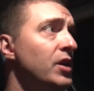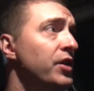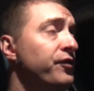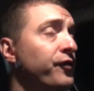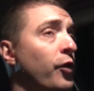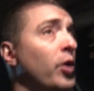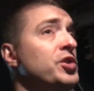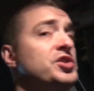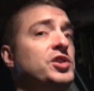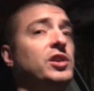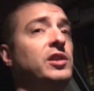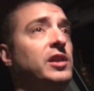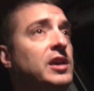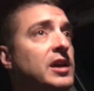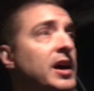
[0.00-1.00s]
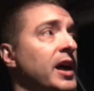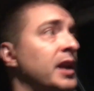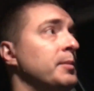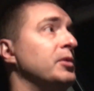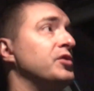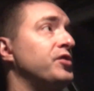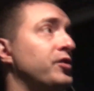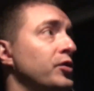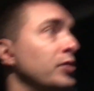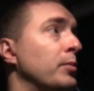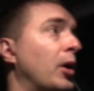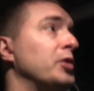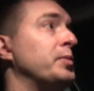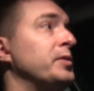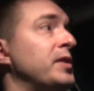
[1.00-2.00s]
unfortunately kind of been screwed
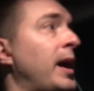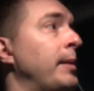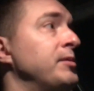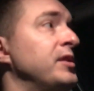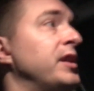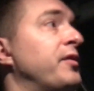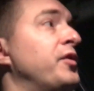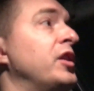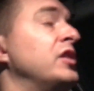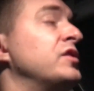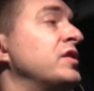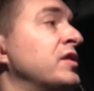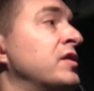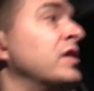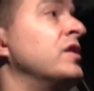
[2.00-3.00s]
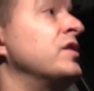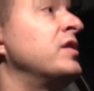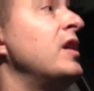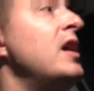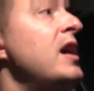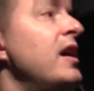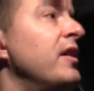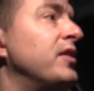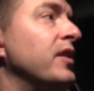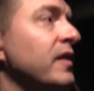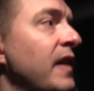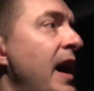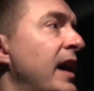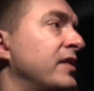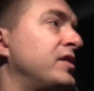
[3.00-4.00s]
multiple times in different instances. The
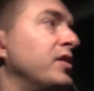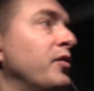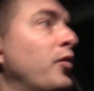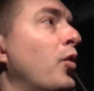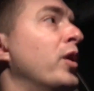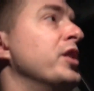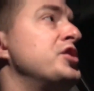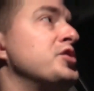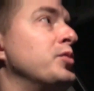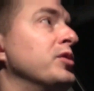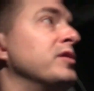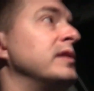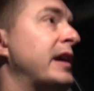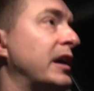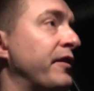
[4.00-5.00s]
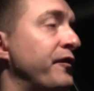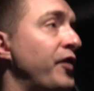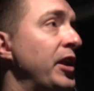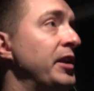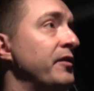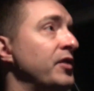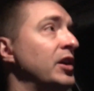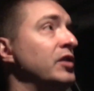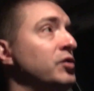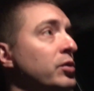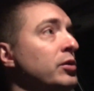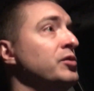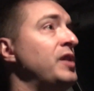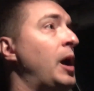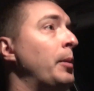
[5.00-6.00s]
last of which was like a friend of his
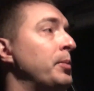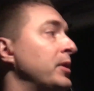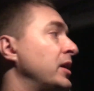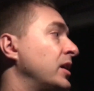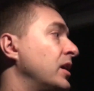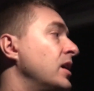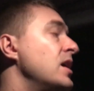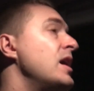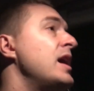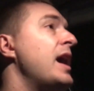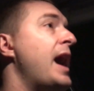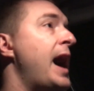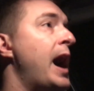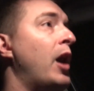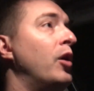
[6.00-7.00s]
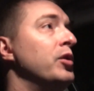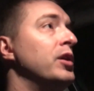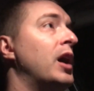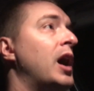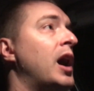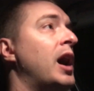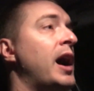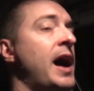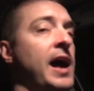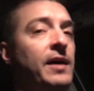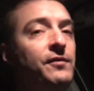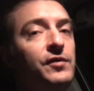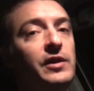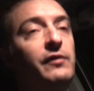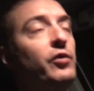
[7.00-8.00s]
who was helping out, uh,
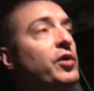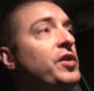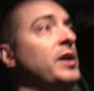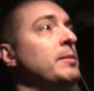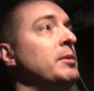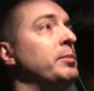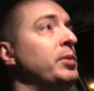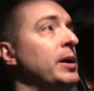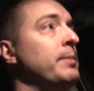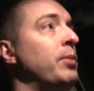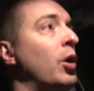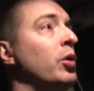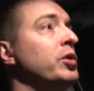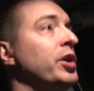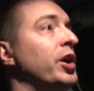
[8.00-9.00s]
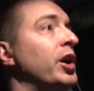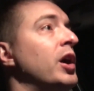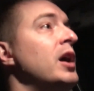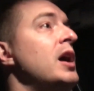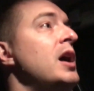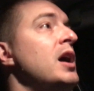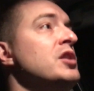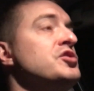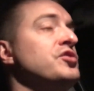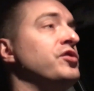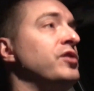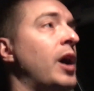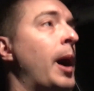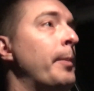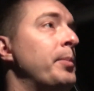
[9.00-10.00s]
have lived with him and play poker,
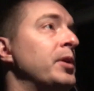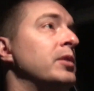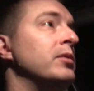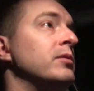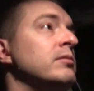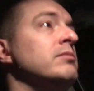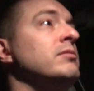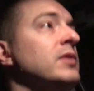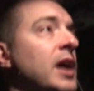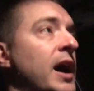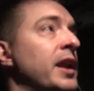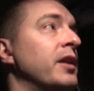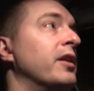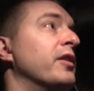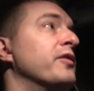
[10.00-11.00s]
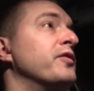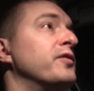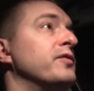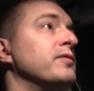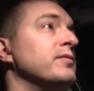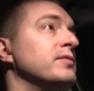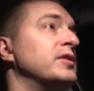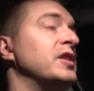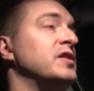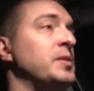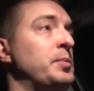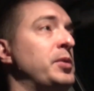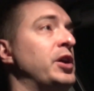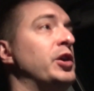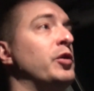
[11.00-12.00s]
just up and kind of
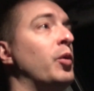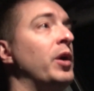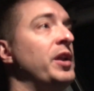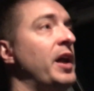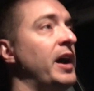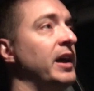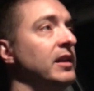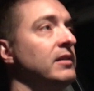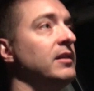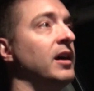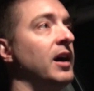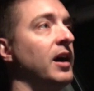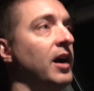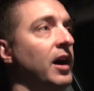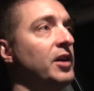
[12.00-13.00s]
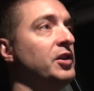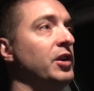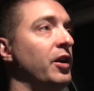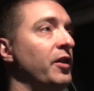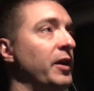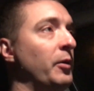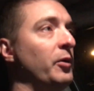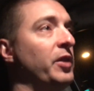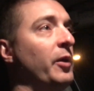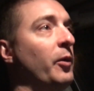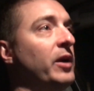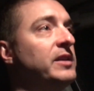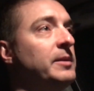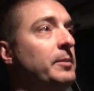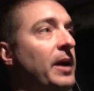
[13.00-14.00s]
disappeared one night. Uh, you know, they, they
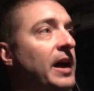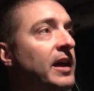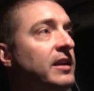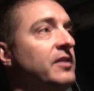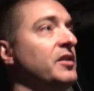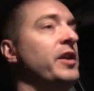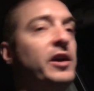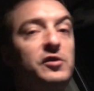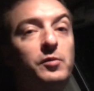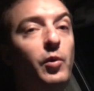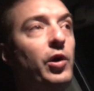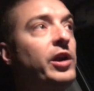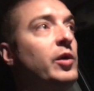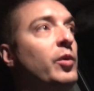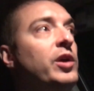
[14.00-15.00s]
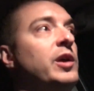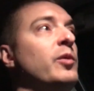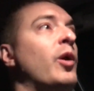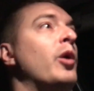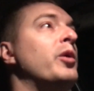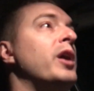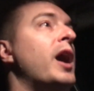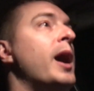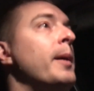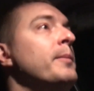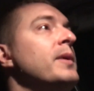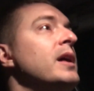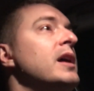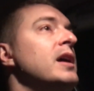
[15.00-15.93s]
went to bed, and the next morning when he woke up,